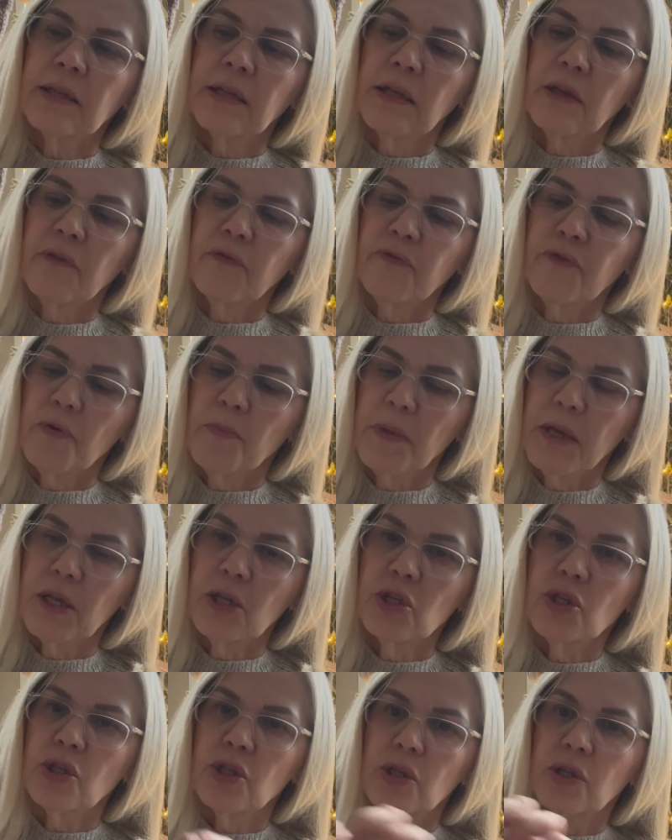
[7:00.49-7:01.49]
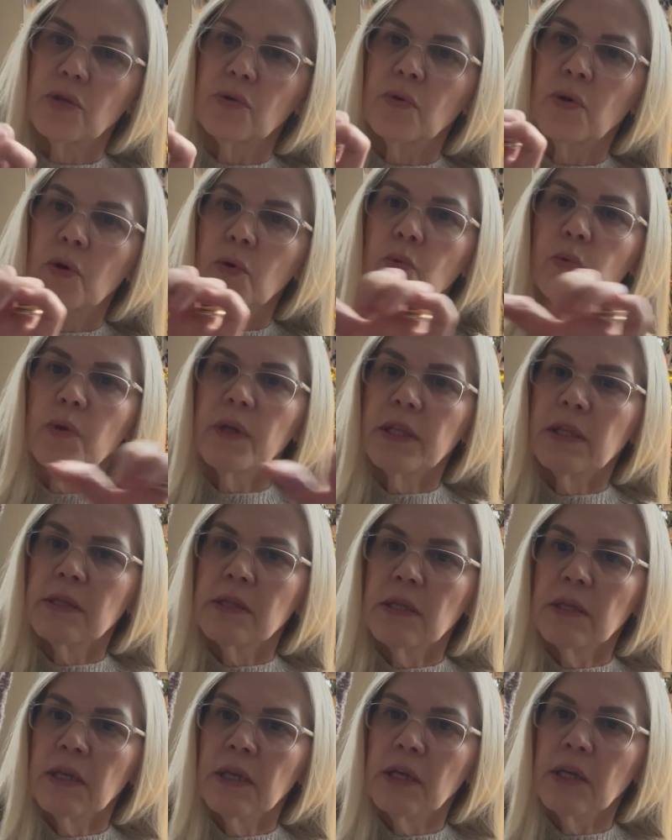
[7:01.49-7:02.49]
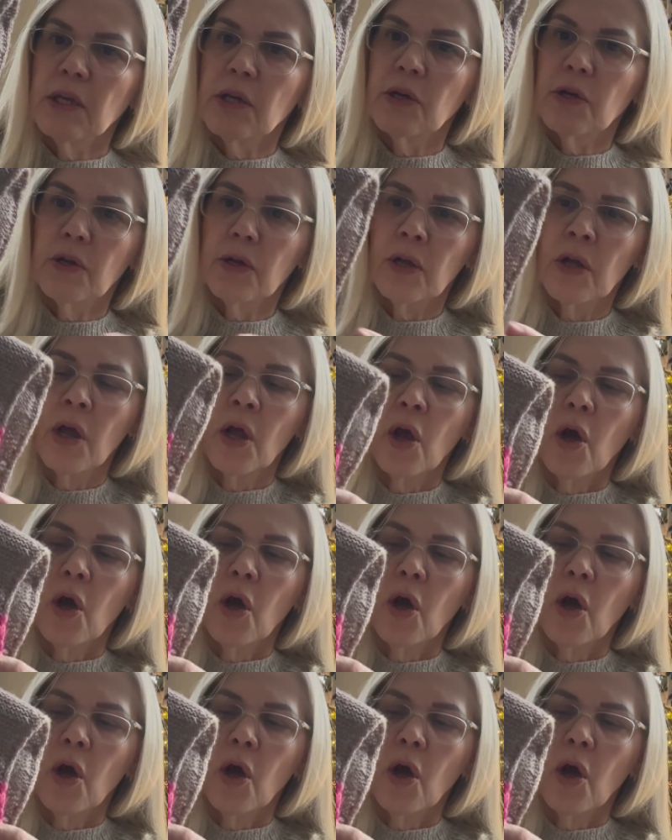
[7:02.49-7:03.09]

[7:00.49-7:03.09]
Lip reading: information written here